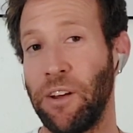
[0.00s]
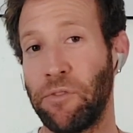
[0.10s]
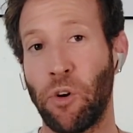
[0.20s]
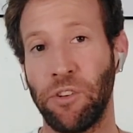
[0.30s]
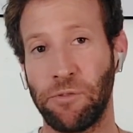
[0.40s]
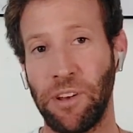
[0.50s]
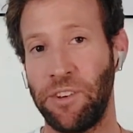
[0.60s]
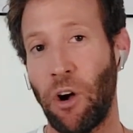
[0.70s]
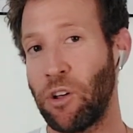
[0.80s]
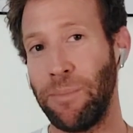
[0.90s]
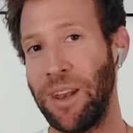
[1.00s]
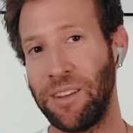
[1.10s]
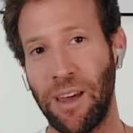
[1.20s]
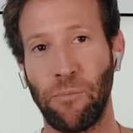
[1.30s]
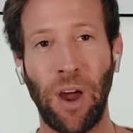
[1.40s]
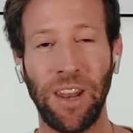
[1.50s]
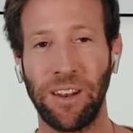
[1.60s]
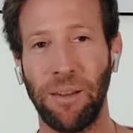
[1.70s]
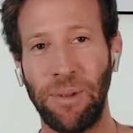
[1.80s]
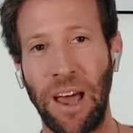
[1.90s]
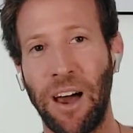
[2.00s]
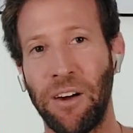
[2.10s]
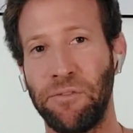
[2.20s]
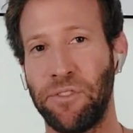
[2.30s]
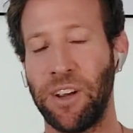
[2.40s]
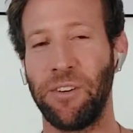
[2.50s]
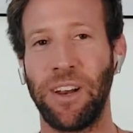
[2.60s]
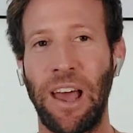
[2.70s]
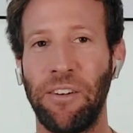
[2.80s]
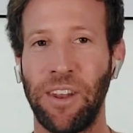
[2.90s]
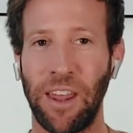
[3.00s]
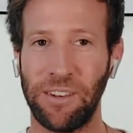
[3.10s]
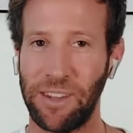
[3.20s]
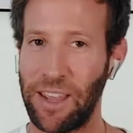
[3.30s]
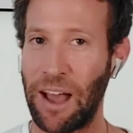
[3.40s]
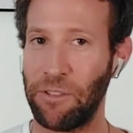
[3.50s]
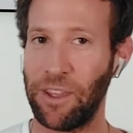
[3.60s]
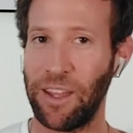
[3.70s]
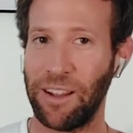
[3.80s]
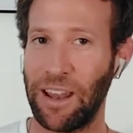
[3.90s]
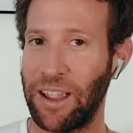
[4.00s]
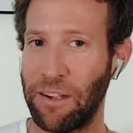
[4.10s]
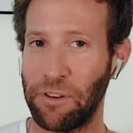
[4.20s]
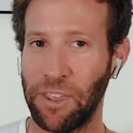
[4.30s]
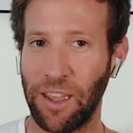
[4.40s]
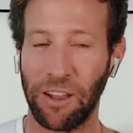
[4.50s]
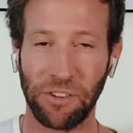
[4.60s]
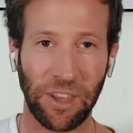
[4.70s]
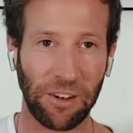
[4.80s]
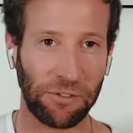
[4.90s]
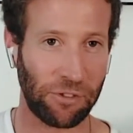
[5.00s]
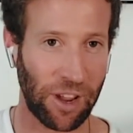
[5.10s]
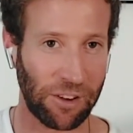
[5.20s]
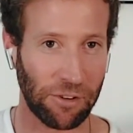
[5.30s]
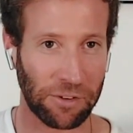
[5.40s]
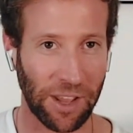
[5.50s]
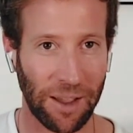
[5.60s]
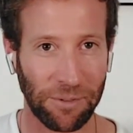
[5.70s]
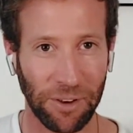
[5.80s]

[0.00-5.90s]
Of course, documenting them, writing them down, figuring it out, and then seeing how they, like everything else, tends to change over time.